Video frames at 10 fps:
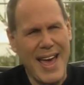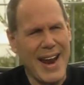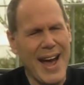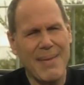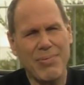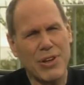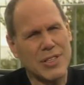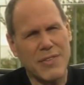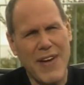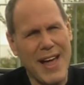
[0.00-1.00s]
And I
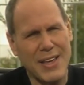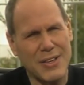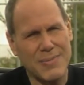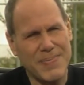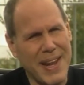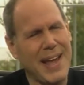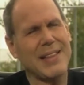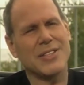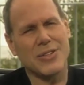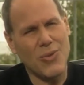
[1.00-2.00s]
looked to value, and I
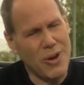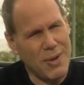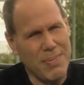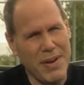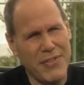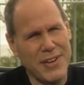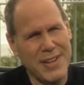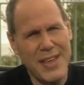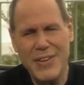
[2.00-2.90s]
listened to Warren Buffett,